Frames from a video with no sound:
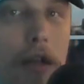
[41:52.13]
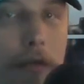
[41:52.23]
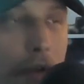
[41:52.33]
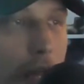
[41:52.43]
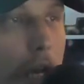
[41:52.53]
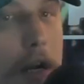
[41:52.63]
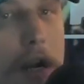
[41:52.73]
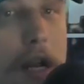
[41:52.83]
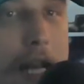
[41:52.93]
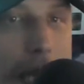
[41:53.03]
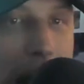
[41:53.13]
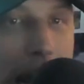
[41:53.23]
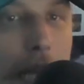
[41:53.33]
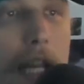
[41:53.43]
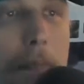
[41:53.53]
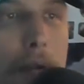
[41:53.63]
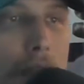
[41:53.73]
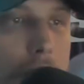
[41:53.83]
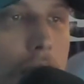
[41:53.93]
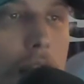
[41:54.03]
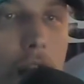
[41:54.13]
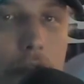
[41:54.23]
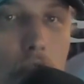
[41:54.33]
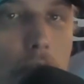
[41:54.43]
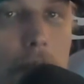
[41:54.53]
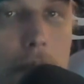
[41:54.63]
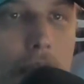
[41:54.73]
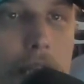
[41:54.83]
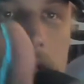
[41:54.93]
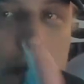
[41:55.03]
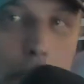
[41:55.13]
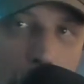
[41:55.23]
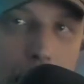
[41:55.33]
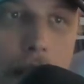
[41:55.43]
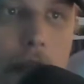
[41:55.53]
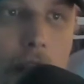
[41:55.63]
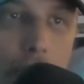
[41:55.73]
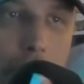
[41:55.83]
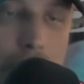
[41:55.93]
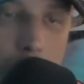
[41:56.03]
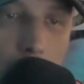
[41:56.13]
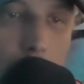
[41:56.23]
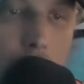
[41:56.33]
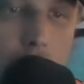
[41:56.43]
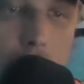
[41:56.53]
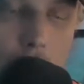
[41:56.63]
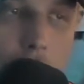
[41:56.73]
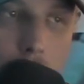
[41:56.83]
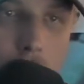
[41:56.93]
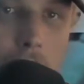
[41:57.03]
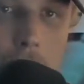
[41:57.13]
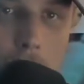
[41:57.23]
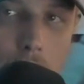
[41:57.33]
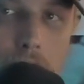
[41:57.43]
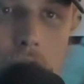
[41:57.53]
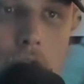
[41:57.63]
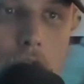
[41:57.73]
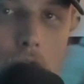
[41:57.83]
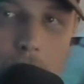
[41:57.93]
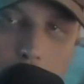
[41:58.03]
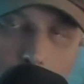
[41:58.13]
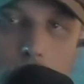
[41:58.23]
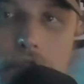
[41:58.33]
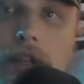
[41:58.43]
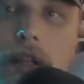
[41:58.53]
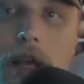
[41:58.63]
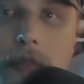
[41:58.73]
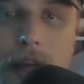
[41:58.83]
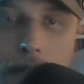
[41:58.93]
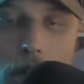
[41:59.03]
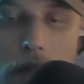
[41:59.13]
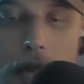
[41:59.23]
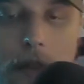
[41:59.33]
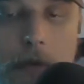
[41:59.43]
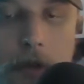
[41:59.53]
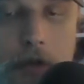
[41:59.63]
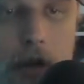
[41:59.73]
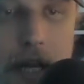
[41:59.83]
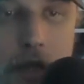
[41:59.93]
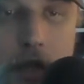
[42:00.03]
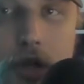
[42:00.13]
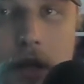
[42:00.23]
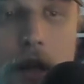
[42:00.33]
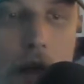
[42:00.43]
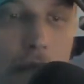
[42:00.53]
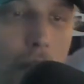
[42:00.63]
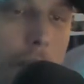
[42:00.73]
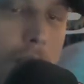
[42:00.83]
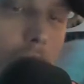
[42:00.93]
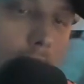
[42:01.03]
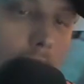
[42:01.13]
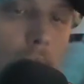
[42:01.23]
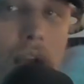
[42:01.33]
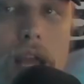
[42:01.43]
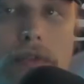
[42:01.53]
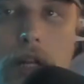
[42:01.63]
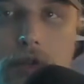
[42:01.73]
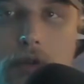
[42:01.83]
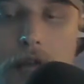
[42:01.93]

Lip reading: for the other 90% of human beings on the planet that are going to be stuck in these outdated modes of production that don't allow them to transition from this old way of industrial